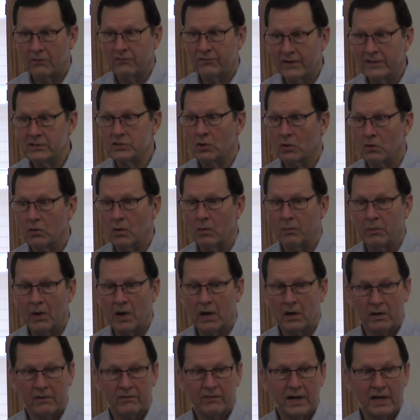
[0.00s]
physical
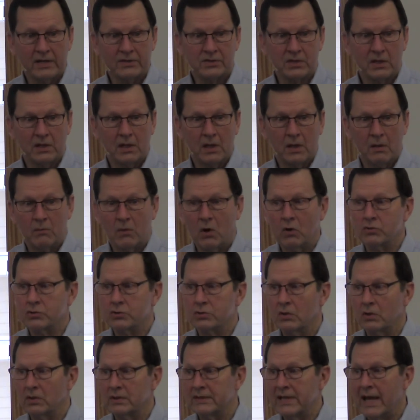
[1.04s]
part of us and the
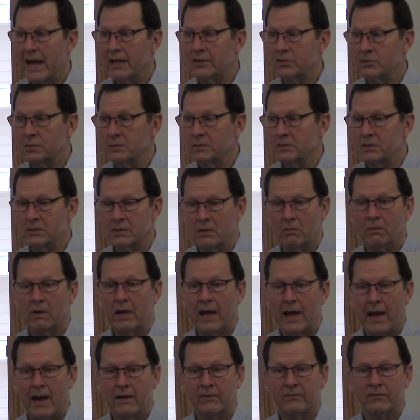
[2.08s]
emotional attachments that we
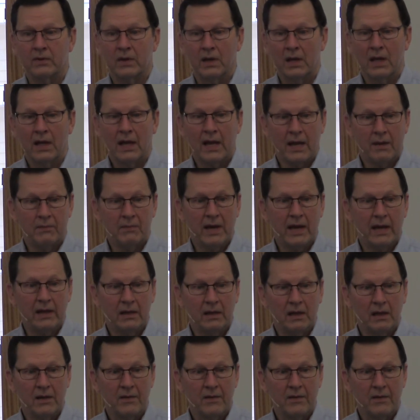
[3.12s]
have. Amen.